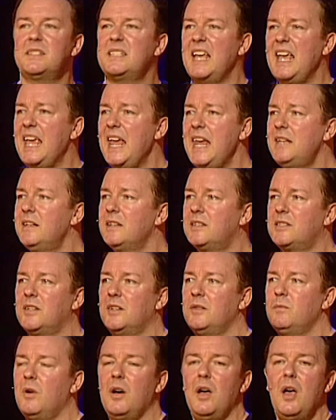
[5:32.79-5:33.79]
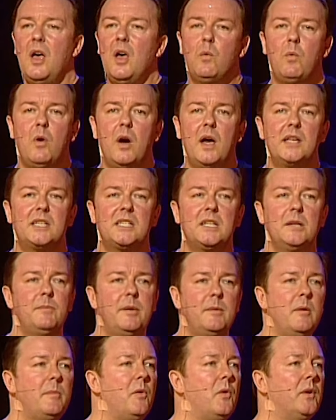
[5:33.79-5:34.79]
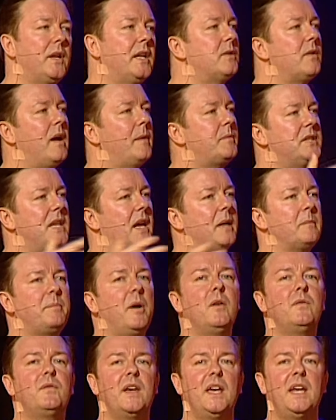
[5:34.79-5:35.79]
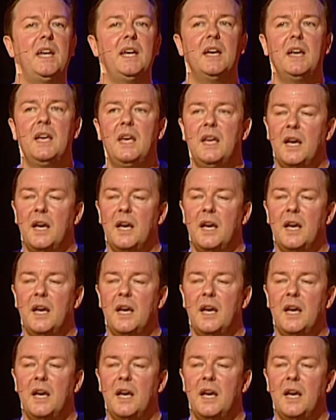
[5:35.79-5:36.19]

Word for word: They're innocent. What? Why are some people born into abject poverty?